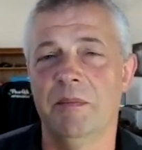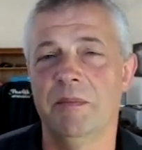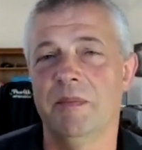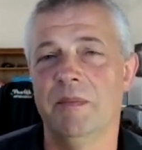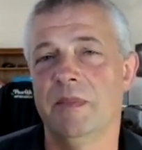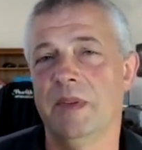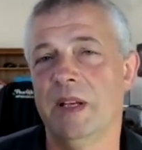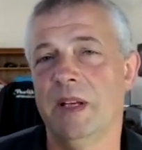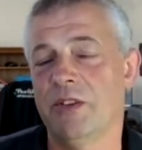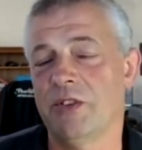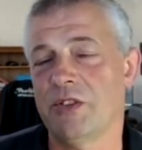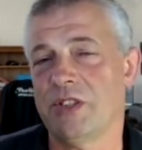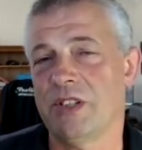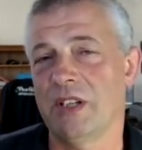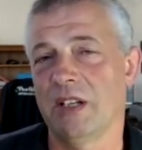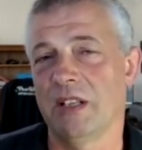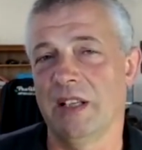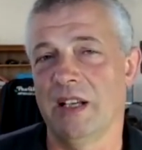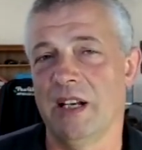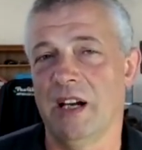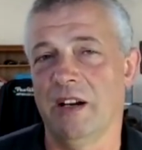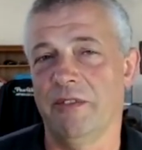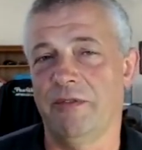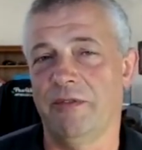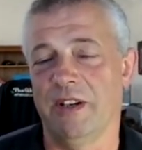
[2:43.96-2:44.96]
Interestingly
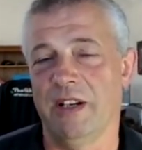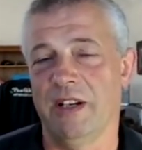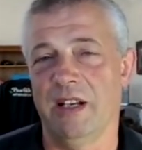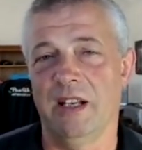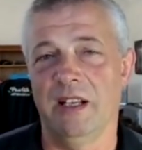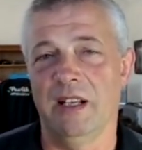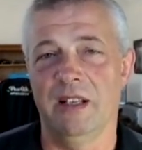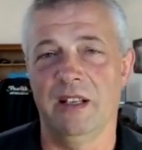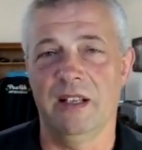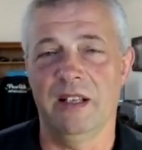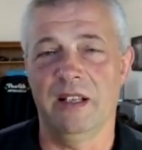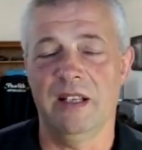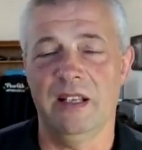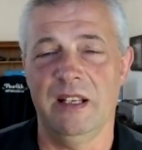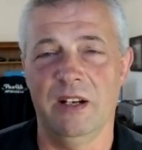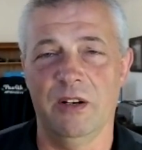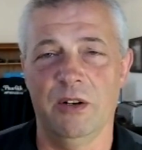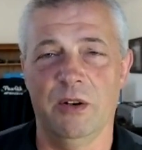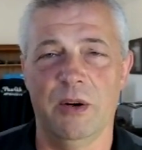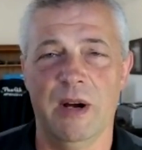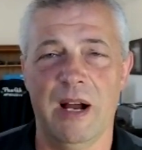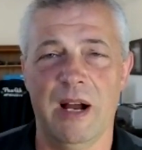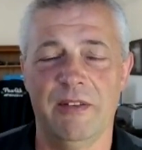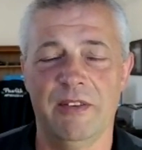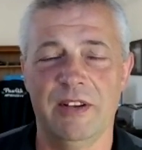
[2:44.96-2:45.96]
enough, in
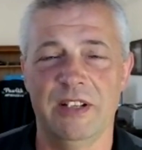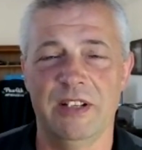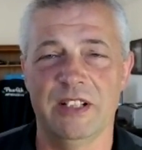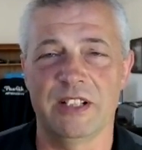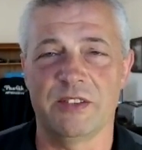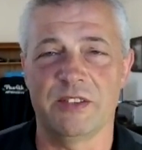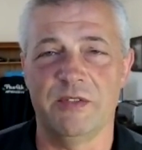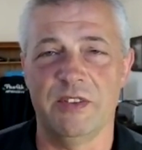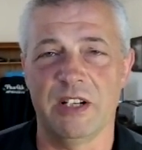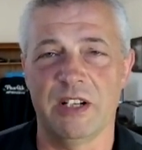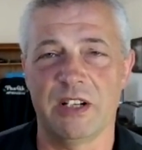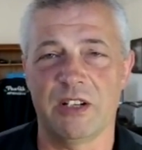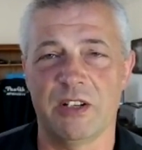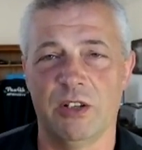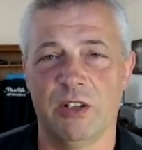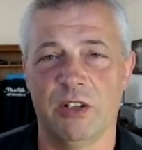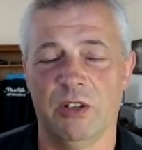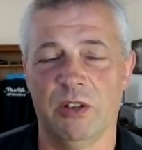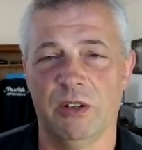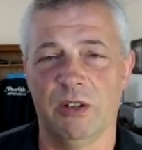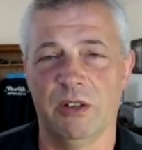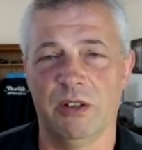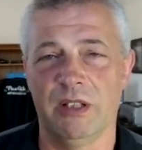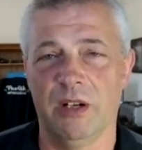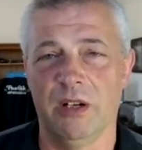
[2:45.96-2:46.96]
having this
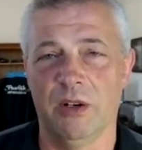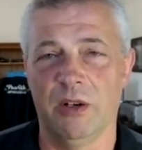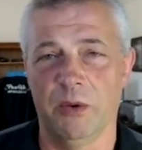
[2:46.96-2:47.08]
vehicle,